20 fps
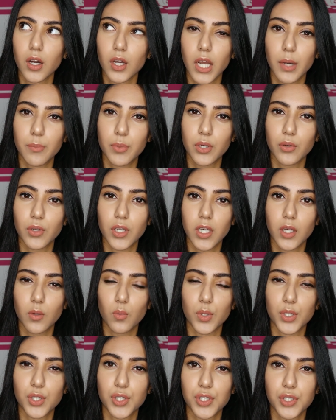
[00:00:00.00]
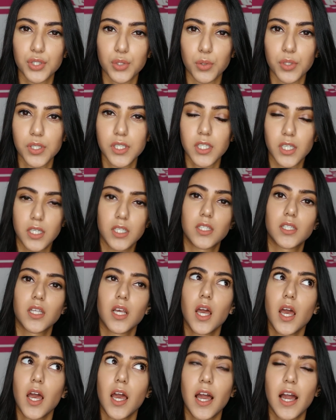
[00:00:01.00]
Huda Beauty Winter Solstice
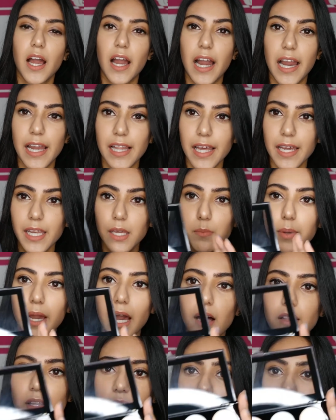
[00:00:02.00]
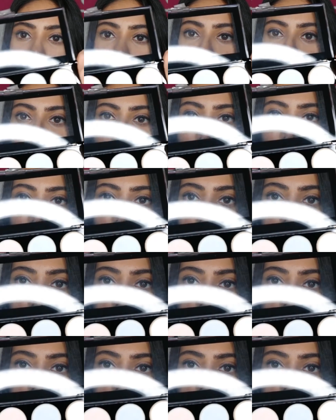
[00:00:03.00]
highlighting palettes because